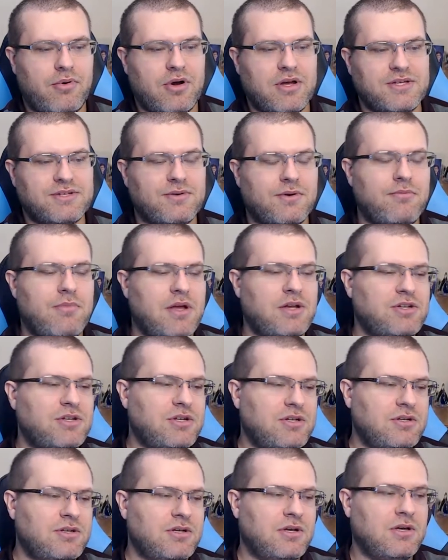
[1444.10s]
as we
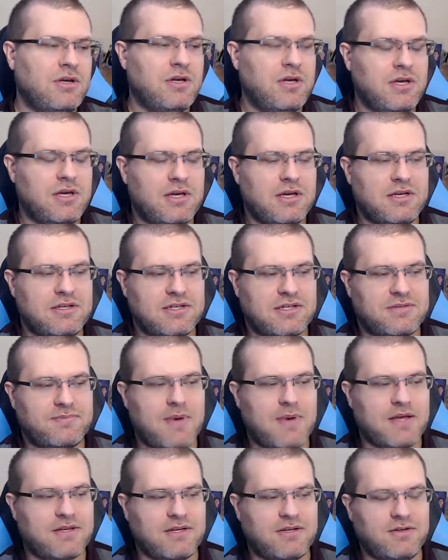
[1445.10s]
mentioned, is
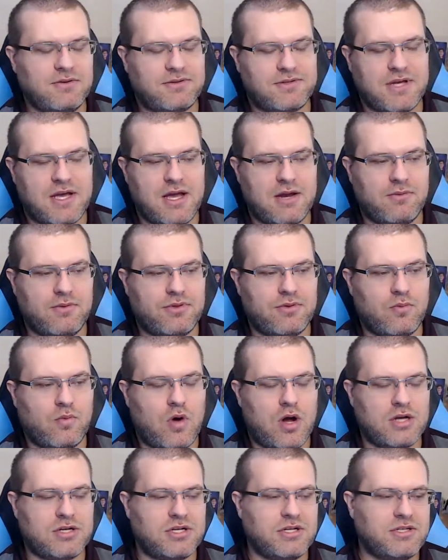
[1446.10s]
expected to sign with the
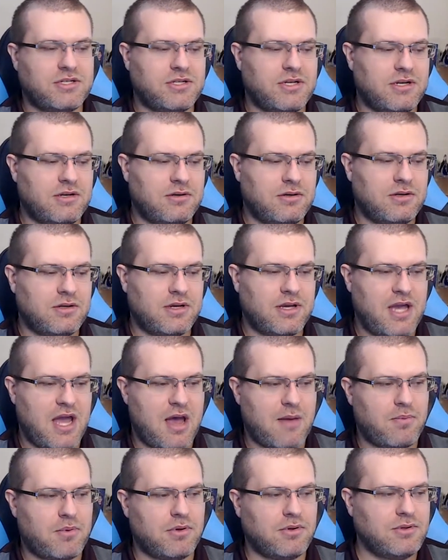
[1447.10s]
Washington
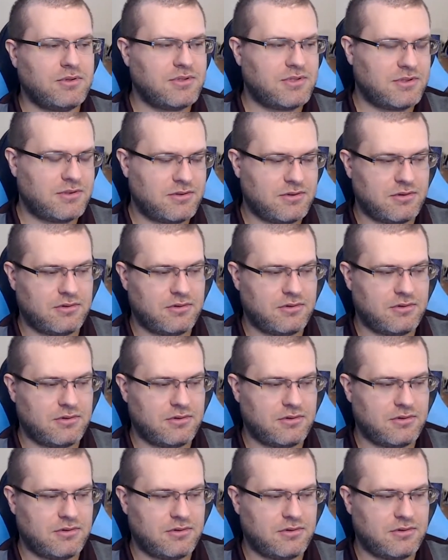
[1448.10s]
Capitals.